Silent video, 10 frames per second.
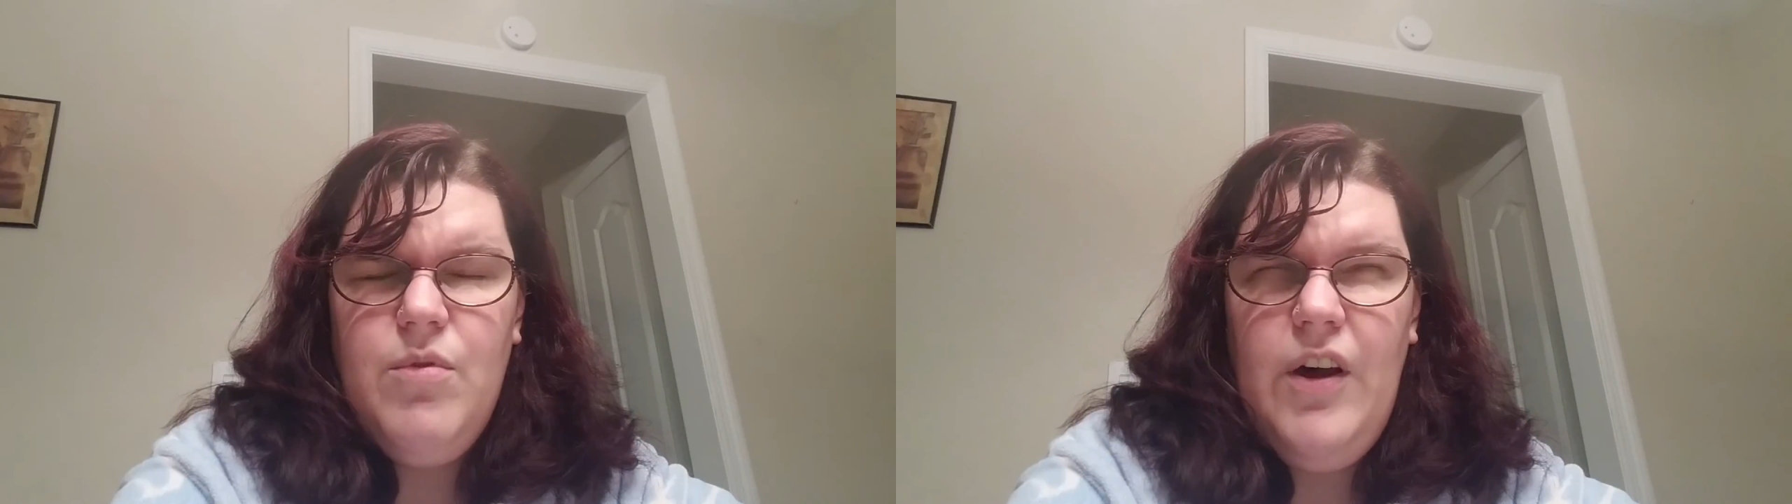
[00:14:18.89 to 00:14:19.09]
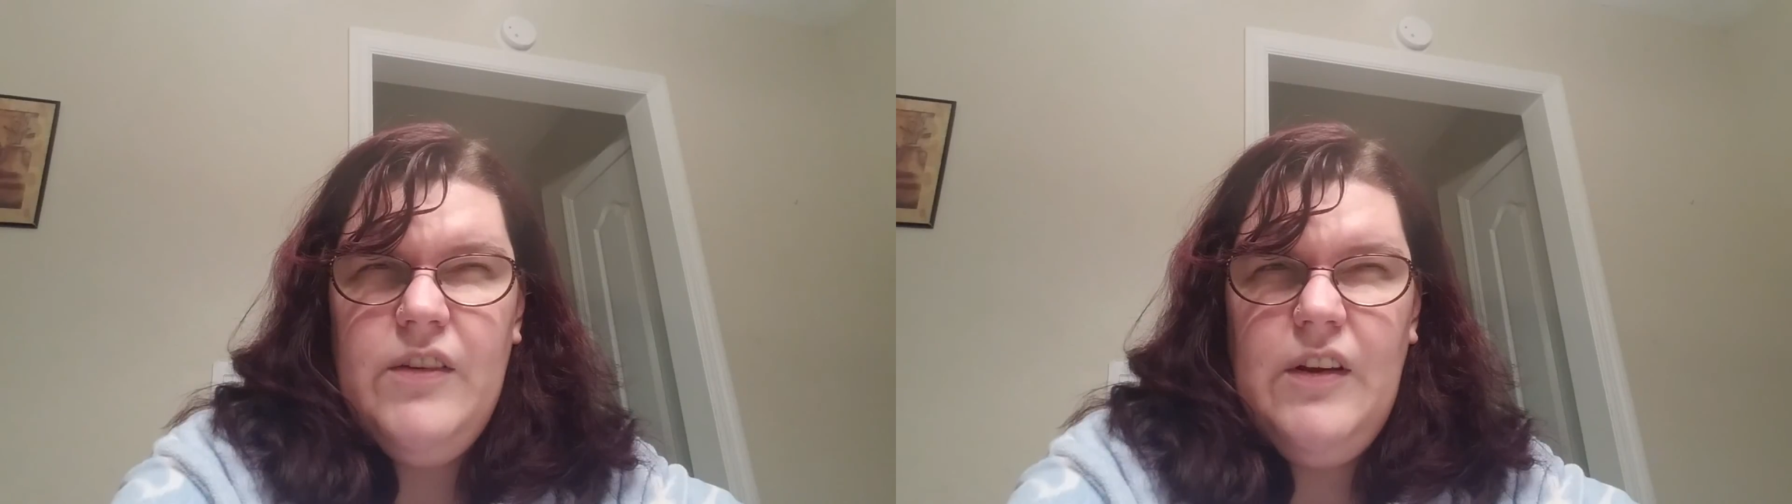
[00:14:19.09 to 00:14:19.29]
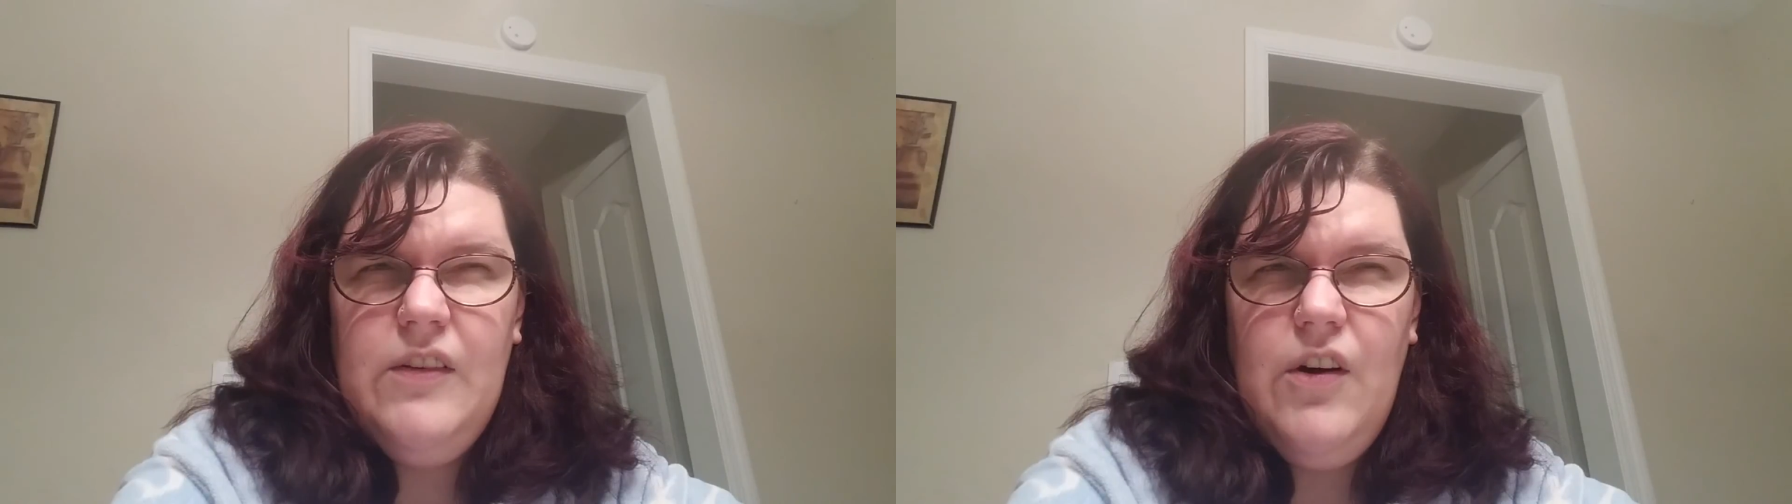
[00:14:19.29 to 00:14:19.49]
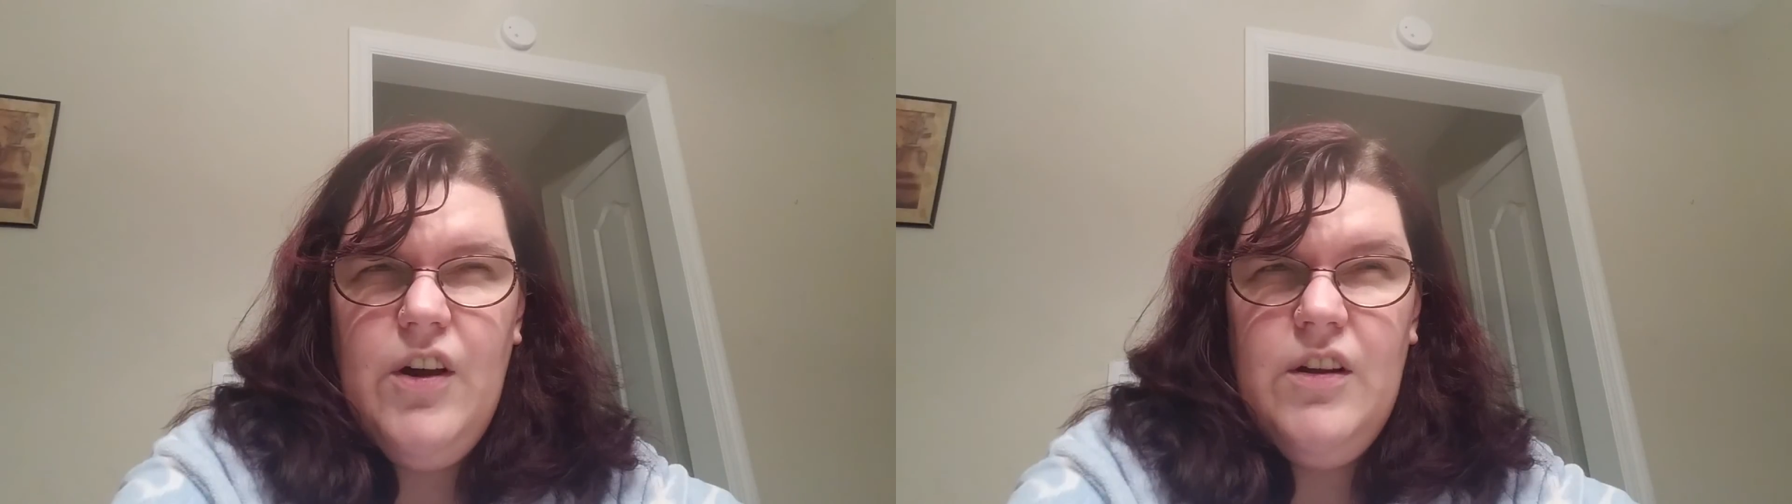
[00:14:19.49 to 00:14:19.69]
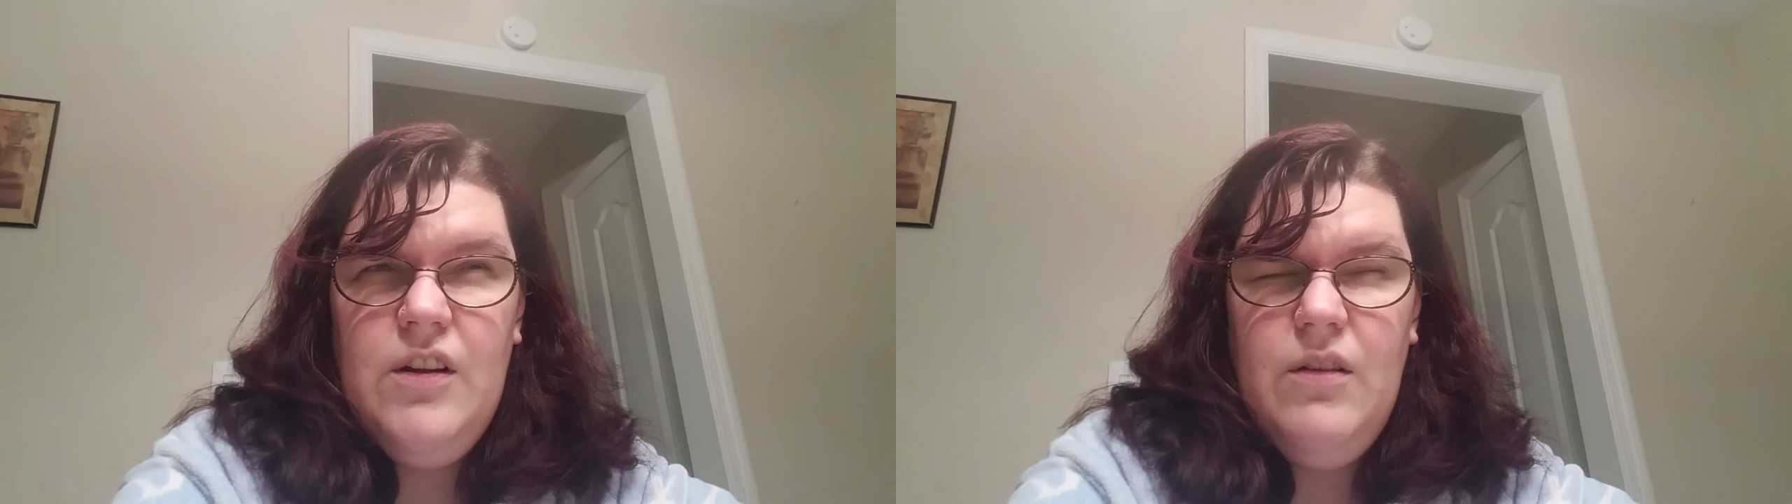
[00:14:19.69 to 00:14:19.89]
plastics
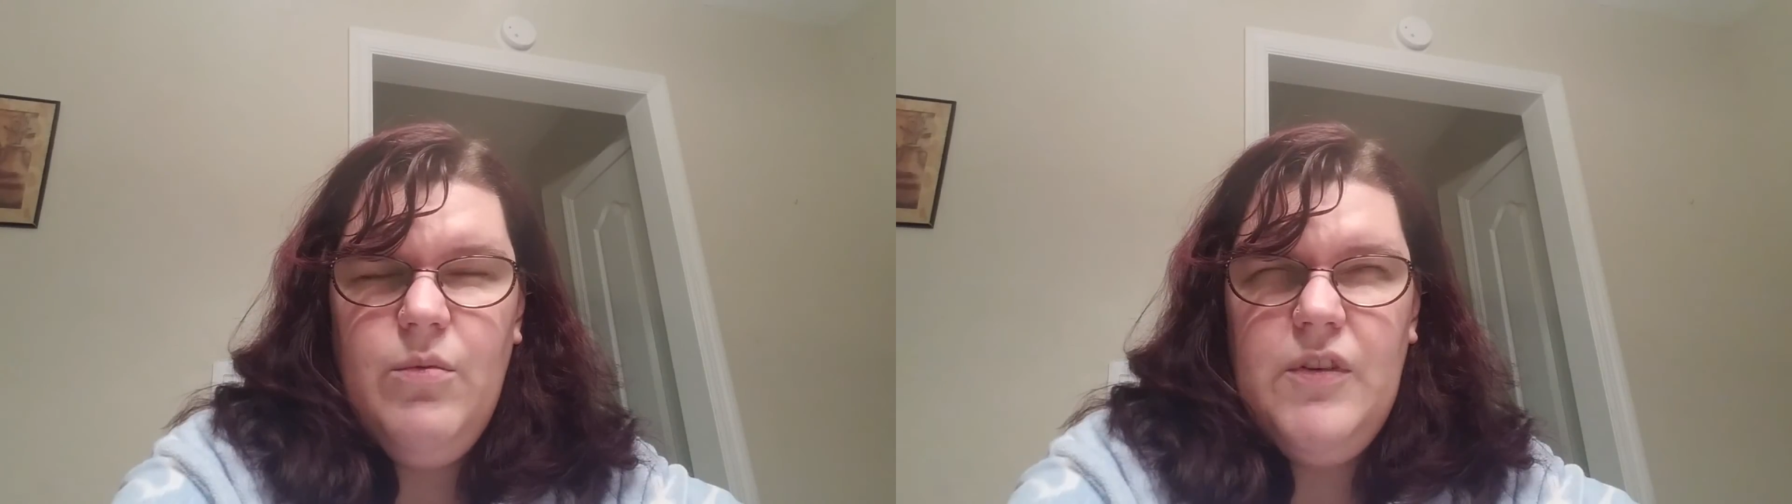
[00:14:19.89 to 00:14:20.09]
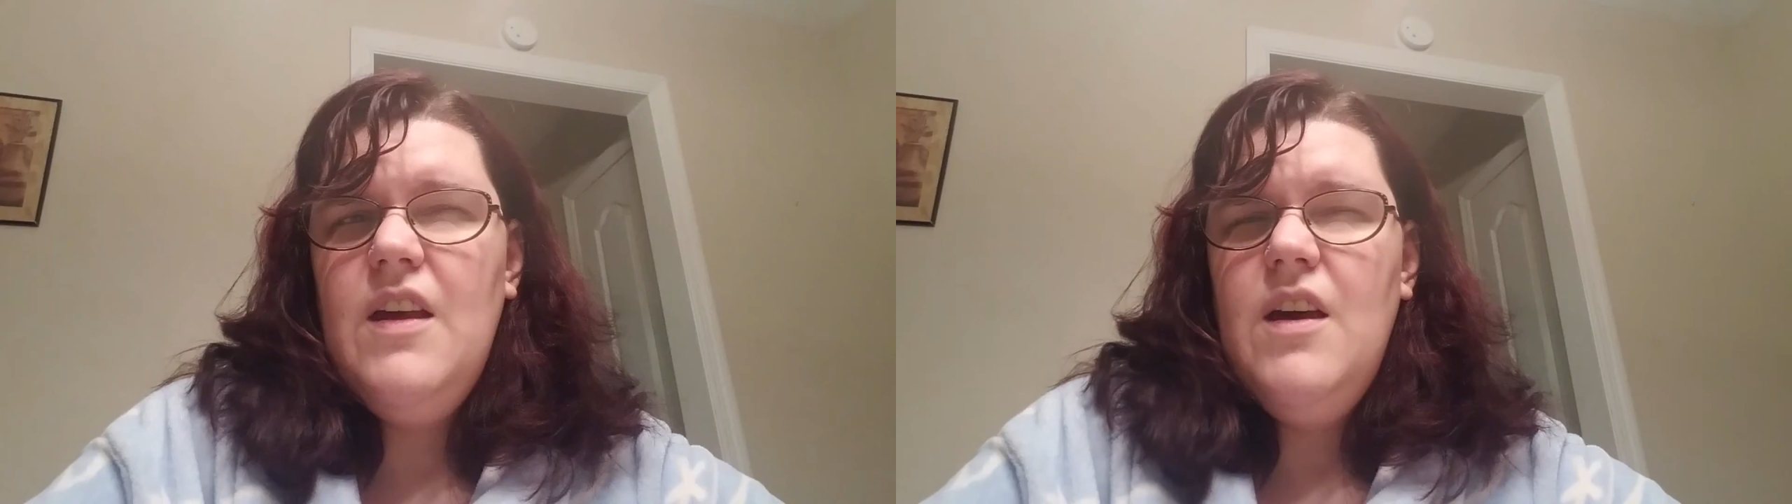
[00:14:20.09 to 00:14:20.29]
on.